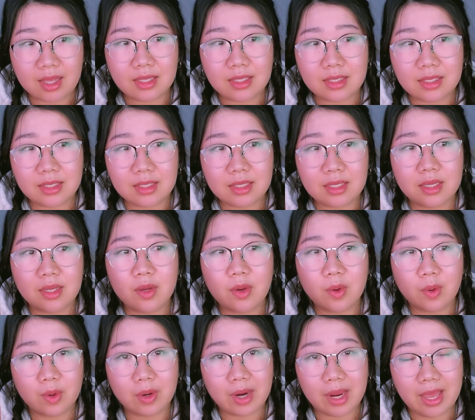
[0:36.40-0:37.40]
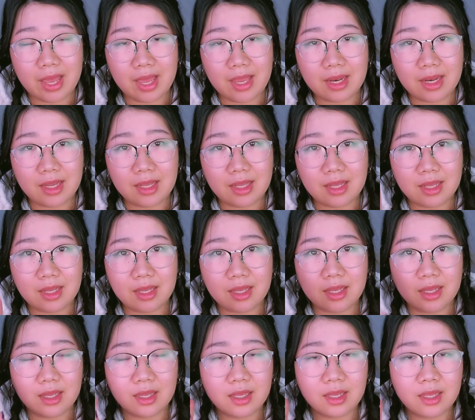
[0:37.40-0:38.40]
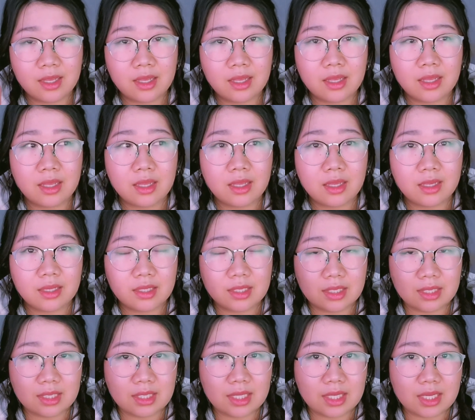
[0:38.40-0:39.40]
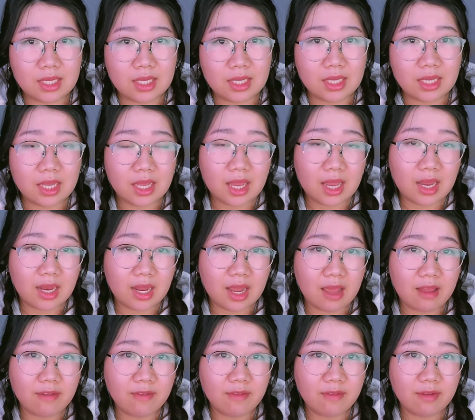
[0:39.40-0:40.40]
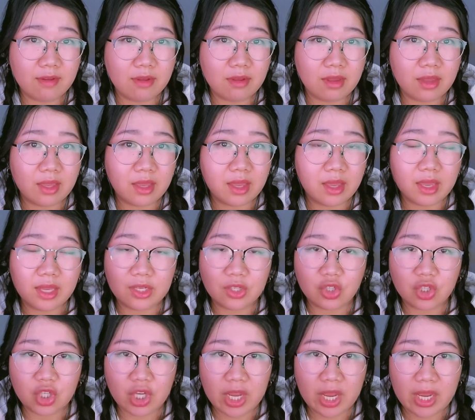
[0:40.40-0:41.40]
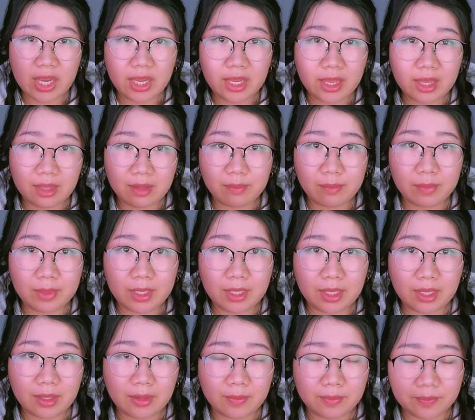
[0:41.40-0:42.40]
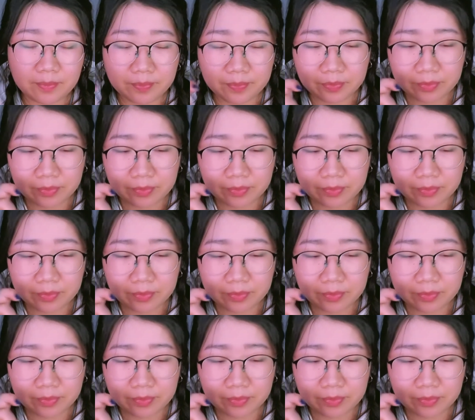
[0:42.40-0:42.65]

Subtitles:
S or N, T and F, and J and P.